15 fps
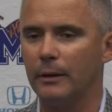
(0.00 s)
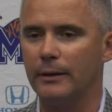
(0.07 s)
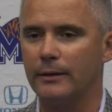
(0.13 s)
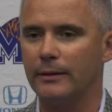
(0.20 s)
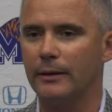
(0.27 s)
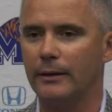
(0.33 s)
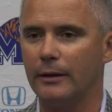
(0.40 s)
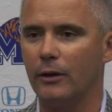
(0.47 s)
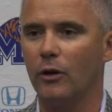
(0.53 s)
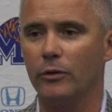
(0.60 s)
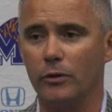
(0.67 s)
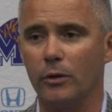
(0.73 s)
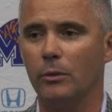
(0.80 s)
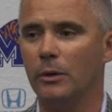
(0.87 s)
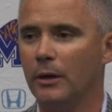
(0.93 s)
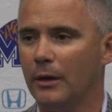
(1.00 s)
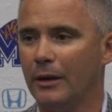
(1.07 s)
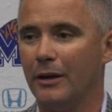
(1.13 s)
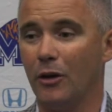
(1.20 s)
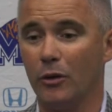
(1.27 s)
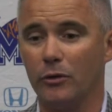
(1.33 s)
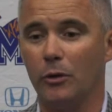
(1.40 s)
but it
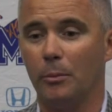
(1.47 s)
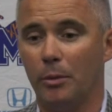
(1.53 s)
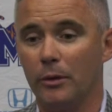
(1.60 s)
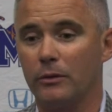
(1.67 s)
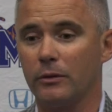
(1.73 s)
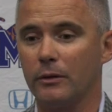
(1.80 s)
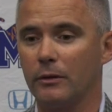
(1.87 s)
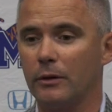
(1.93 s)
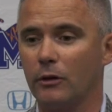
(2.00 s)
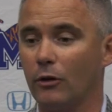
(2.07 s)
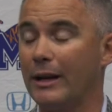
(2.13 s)
also puts a